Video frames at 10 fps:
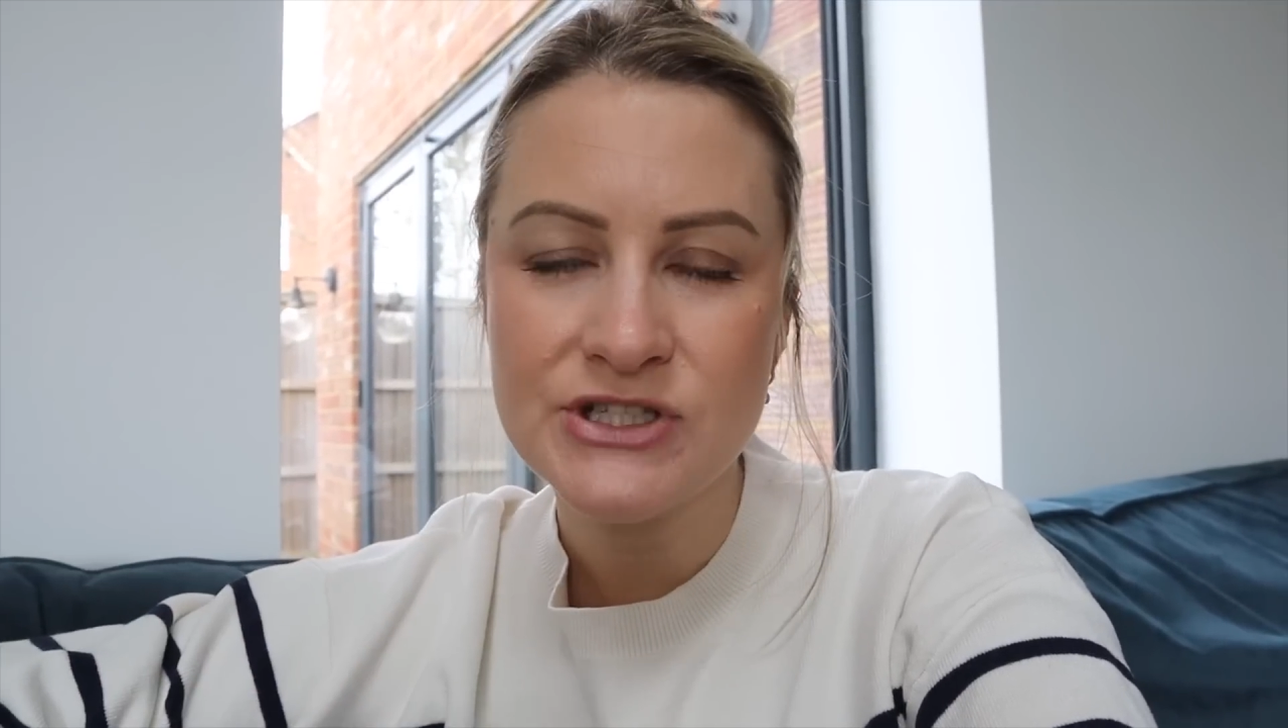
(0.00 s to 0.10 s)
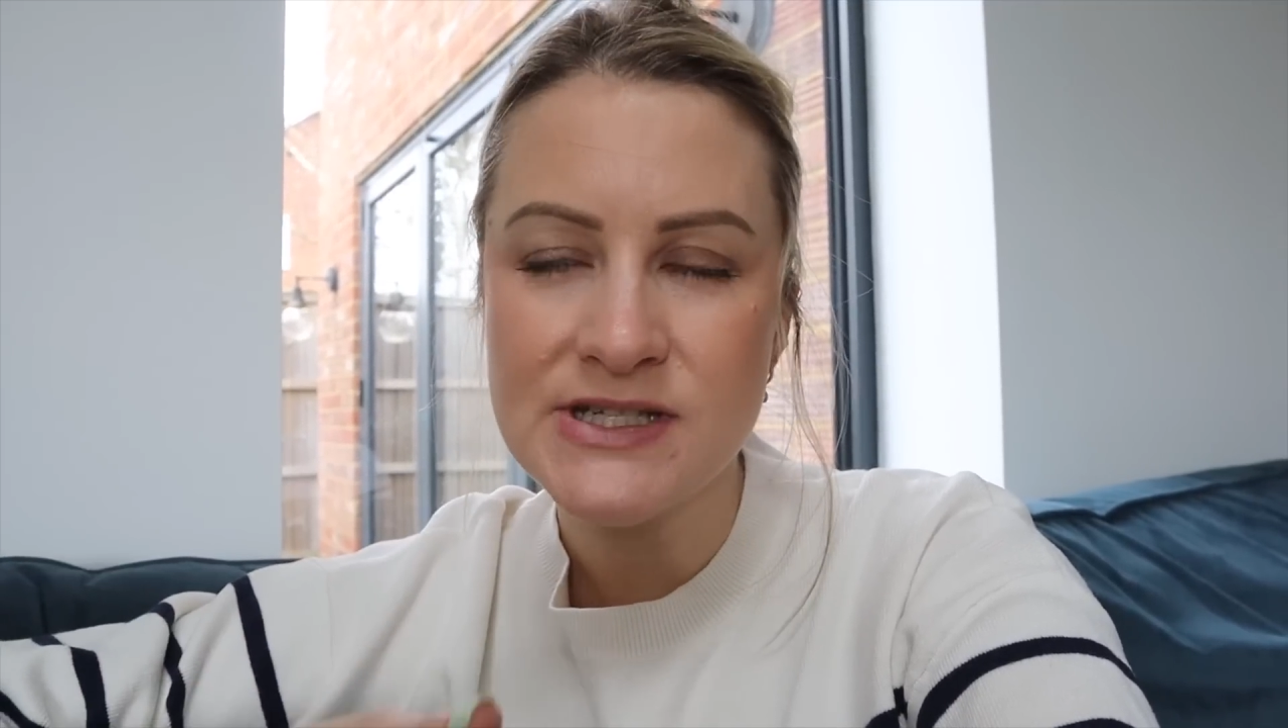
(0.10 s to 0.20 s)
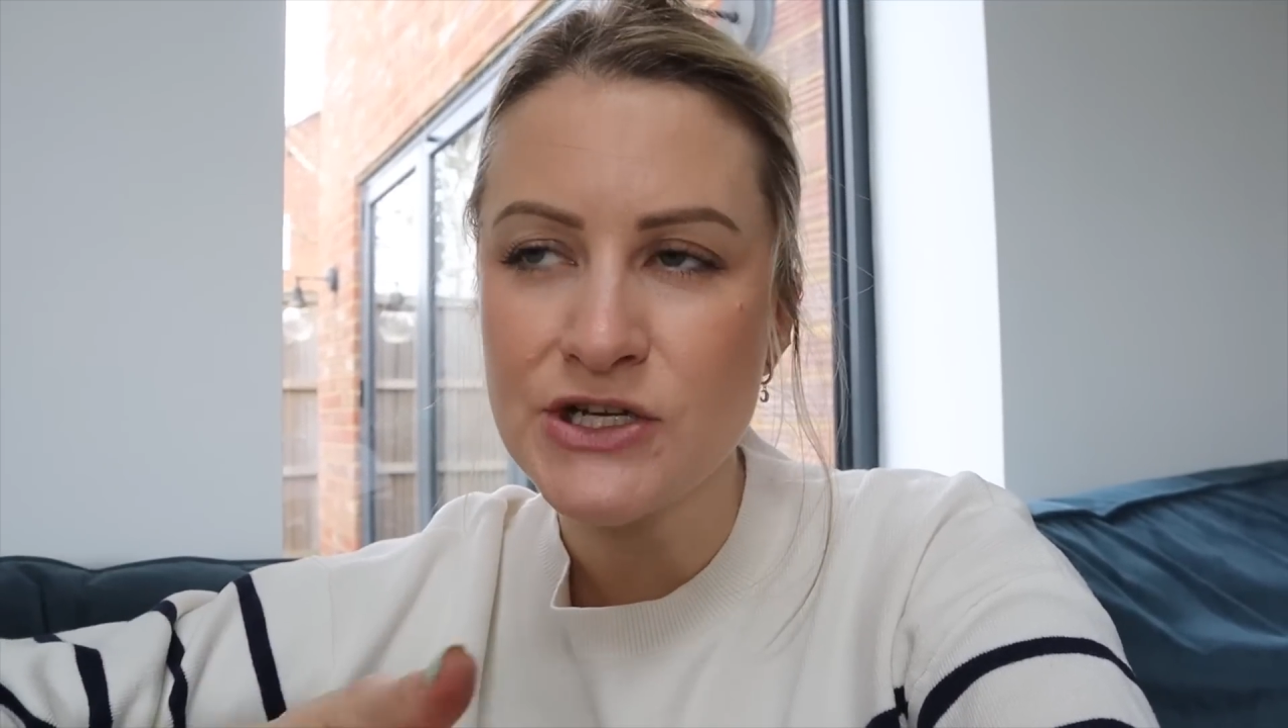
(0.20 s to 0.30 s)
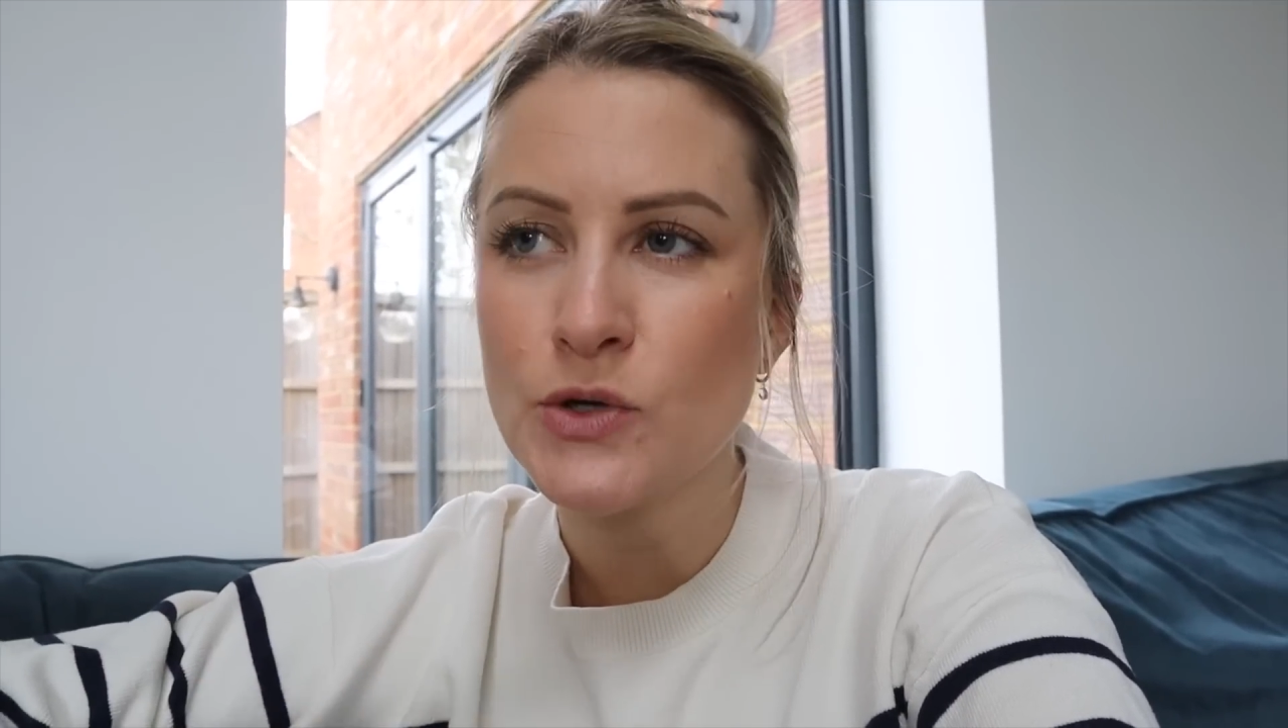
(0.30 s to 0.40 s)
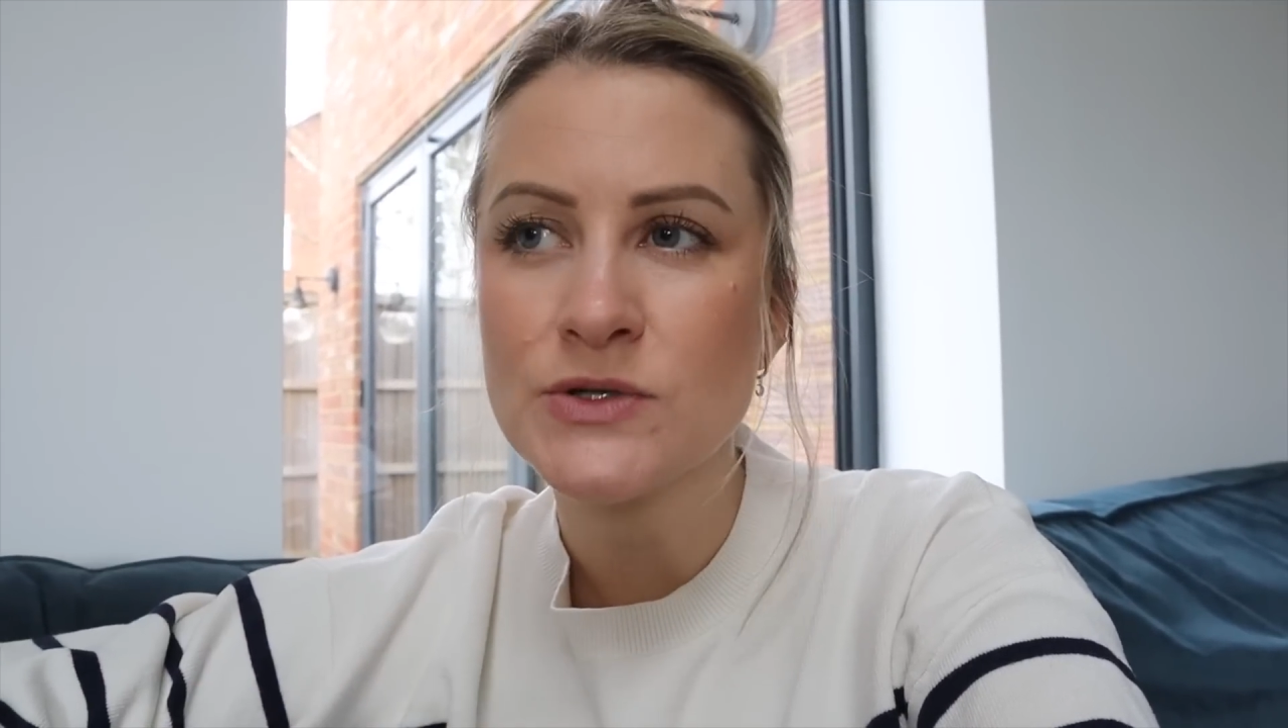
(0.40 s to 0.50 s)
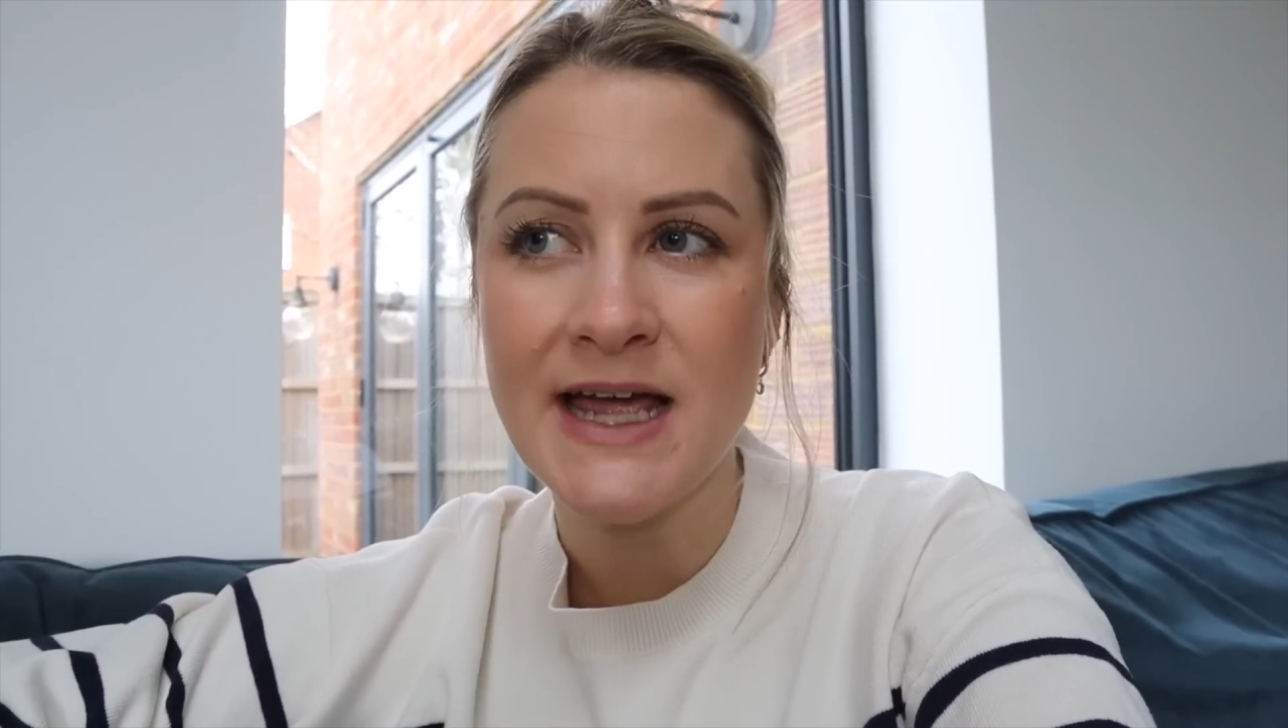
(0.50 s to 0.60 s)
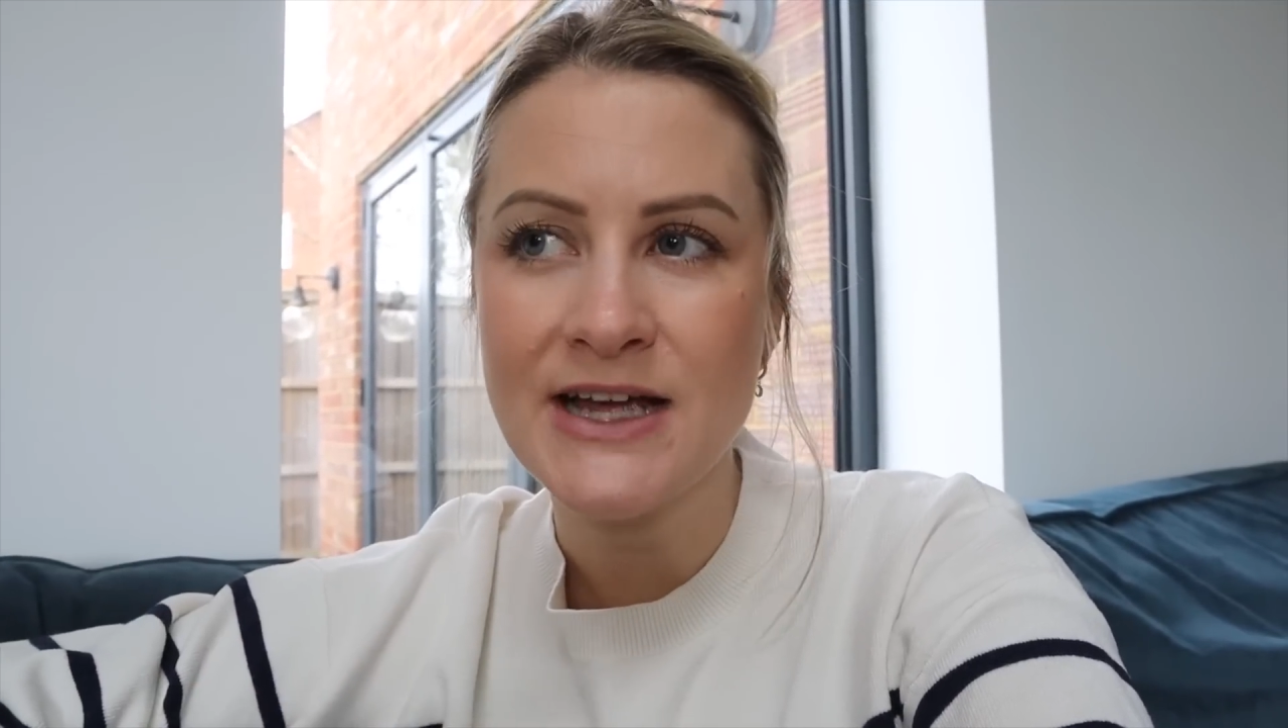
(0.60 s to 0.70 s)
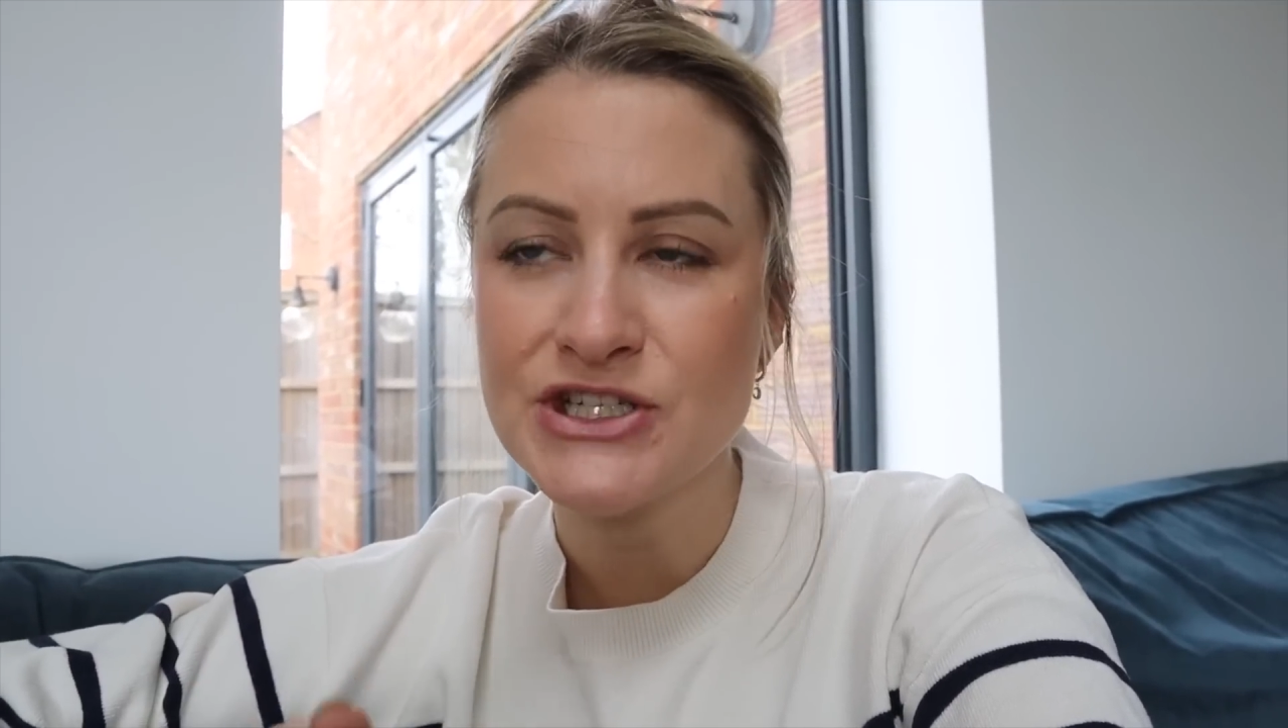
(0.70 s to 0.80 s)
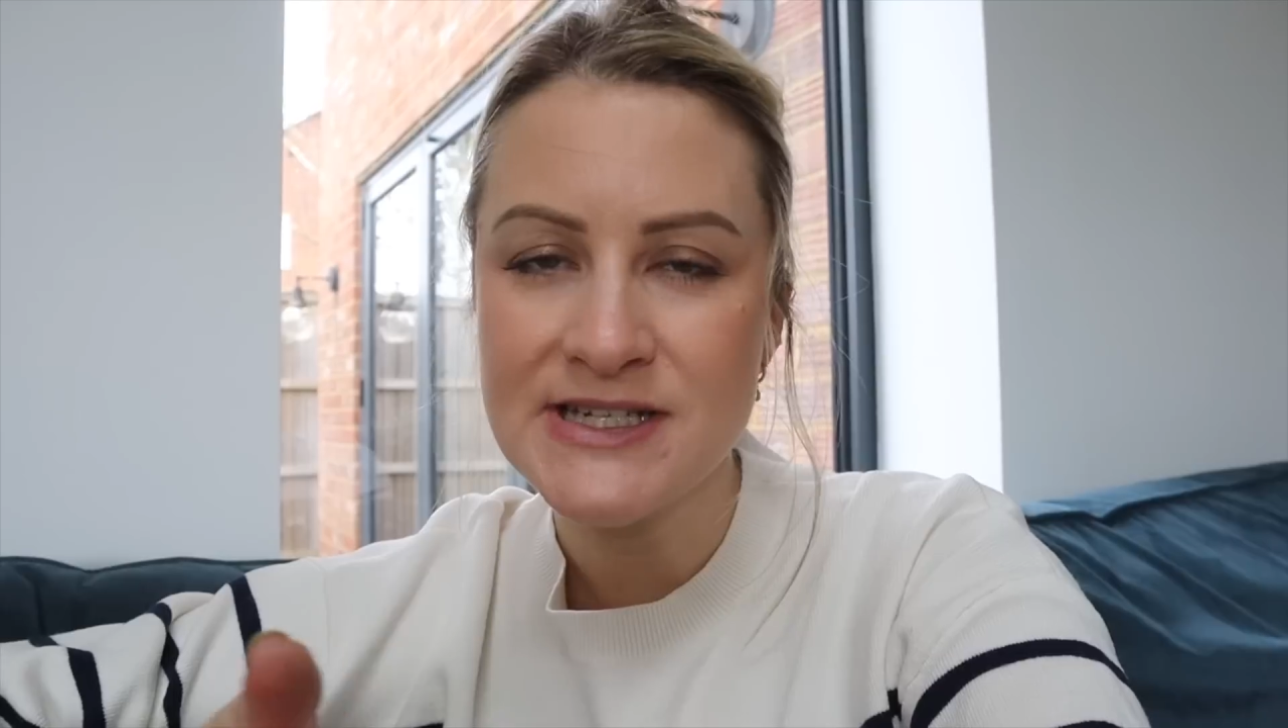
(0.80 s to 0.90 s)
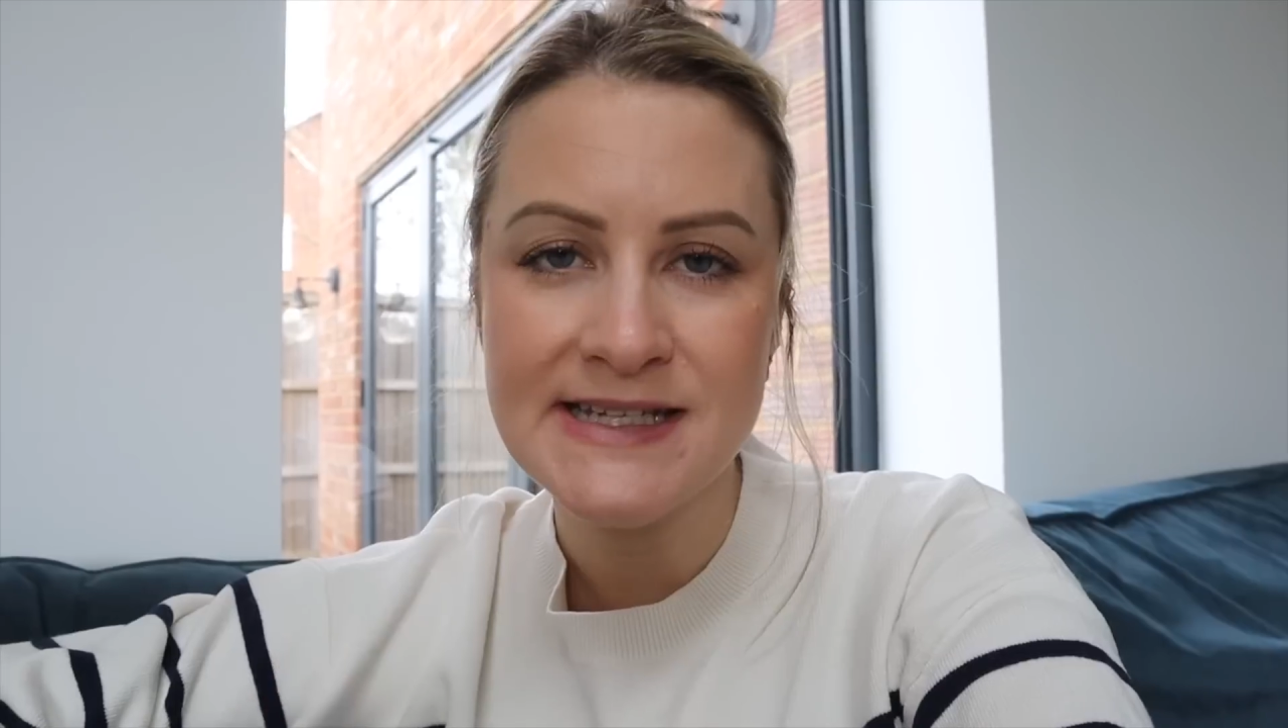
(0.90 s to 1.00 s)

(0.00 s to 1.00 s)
she's an old cat she